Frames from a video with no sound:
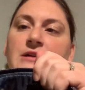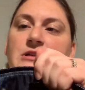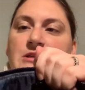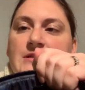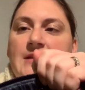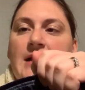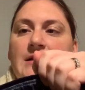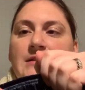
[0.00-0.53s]
It's
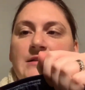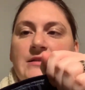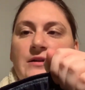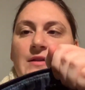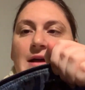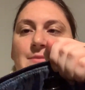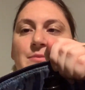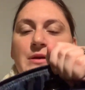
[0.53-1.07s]
just still
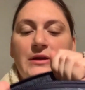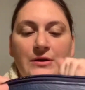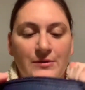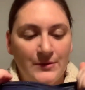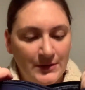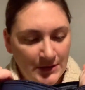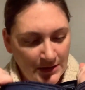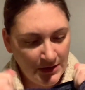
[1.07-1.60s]
that
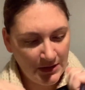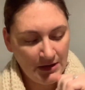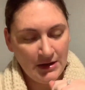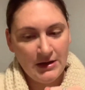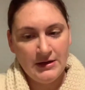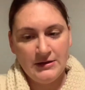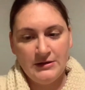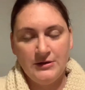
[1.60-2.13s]
blue.
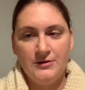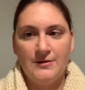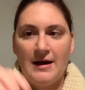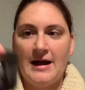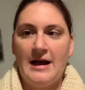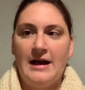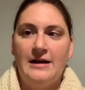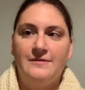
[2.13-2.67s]
You
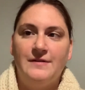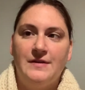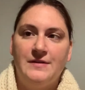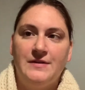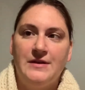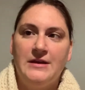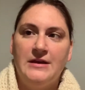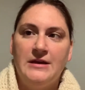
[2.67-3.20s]
have
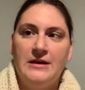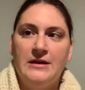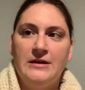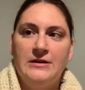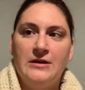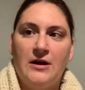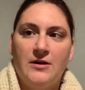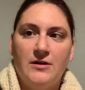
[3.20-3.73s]
the
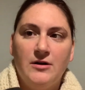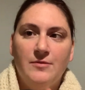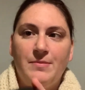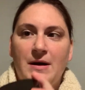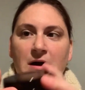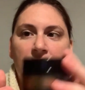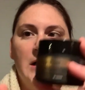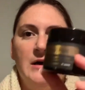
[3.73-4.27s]
Yarrow
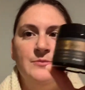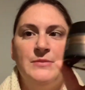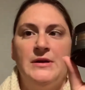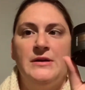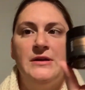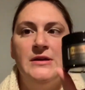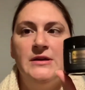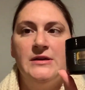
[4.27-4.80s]
POM
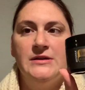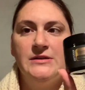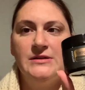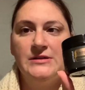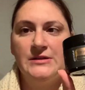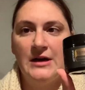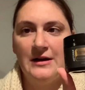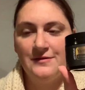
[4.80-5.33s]

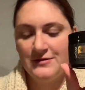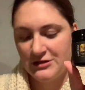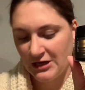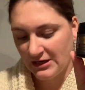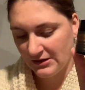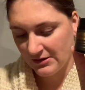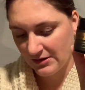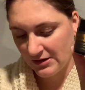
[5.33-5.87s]
Soft
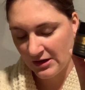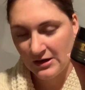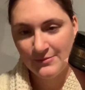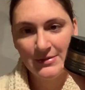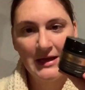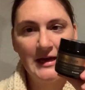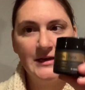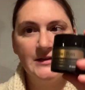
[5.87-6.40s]
Gel
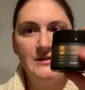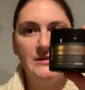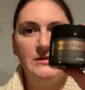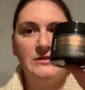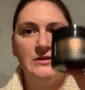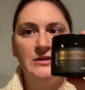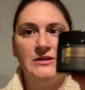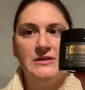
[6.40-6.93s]
Complex.
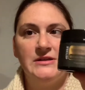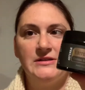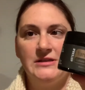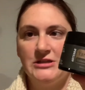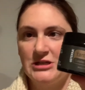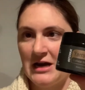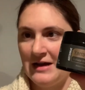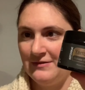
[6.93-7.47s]
So this is the
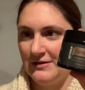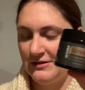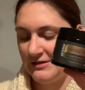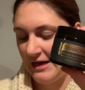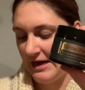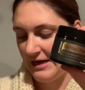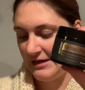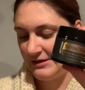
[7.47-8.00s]
travel
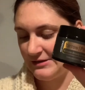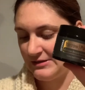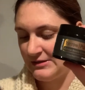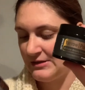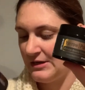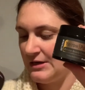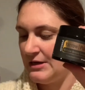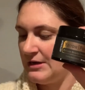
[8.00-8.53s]
size,
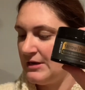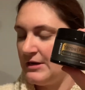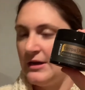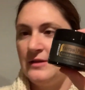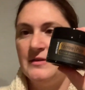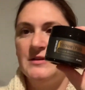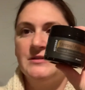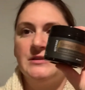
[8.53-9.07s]

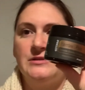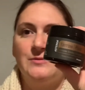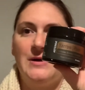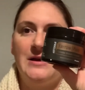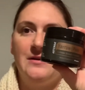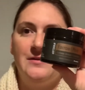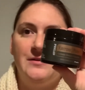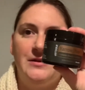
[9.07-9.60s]
and this is
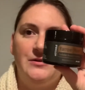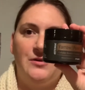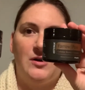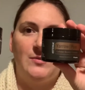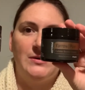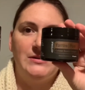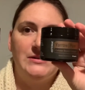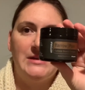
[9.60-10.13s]
what the
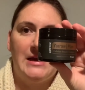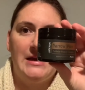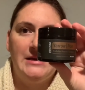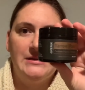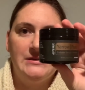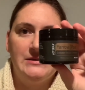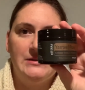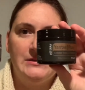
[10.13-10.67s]
normal
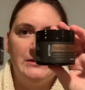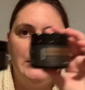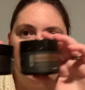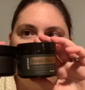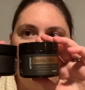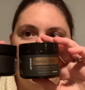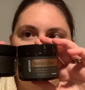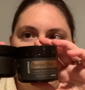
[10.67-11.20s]
size
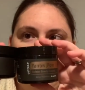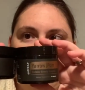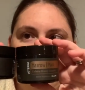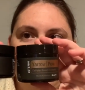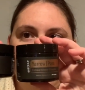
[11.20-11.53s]
looks like.